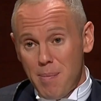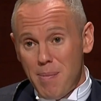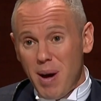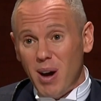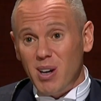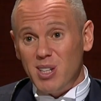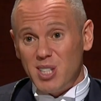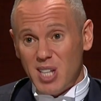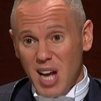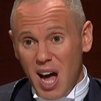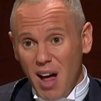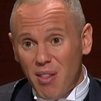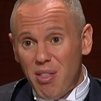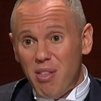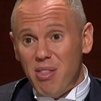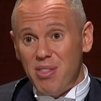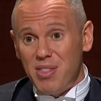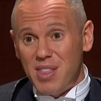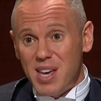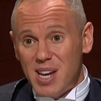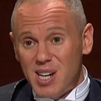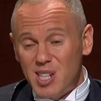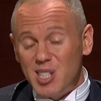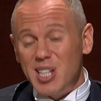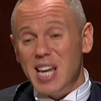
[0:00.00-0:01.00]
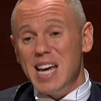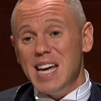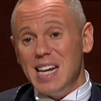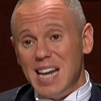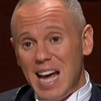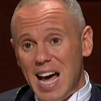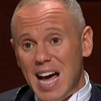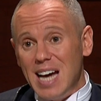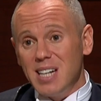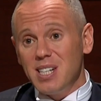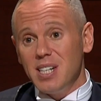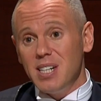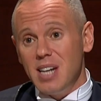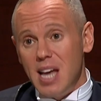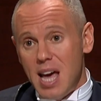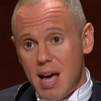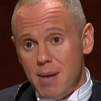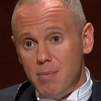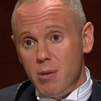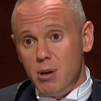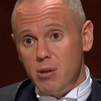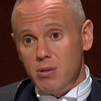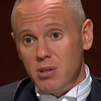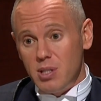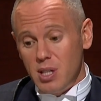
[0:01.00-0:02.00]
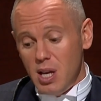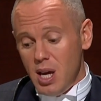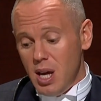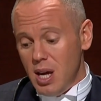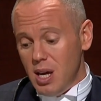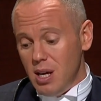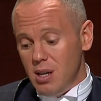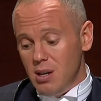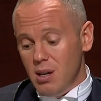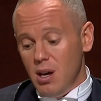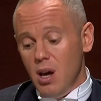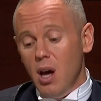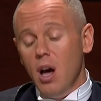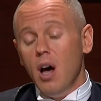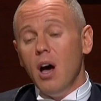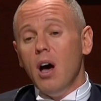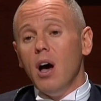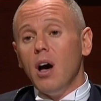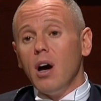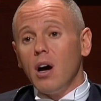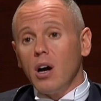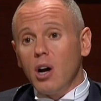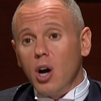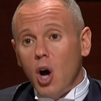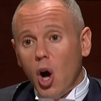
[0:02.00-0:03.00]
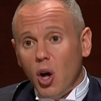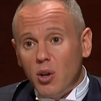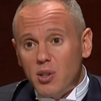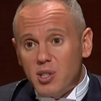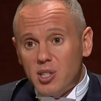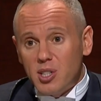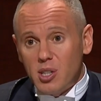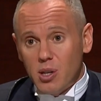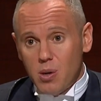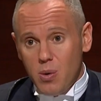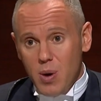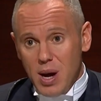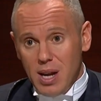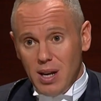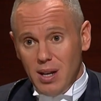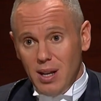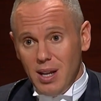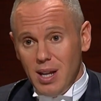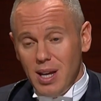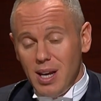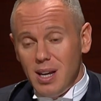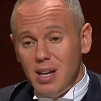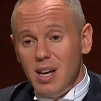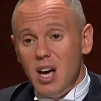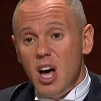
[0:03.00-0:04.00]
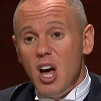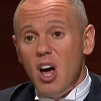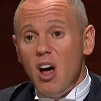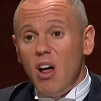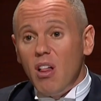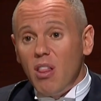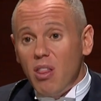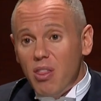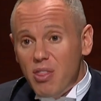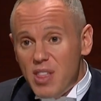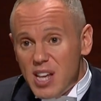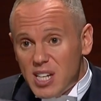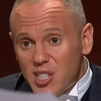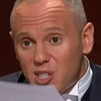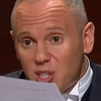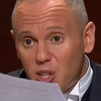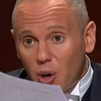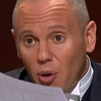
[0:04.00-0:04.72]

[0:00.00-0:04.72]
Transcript: amongst other things, it had an MOT. Consequently, this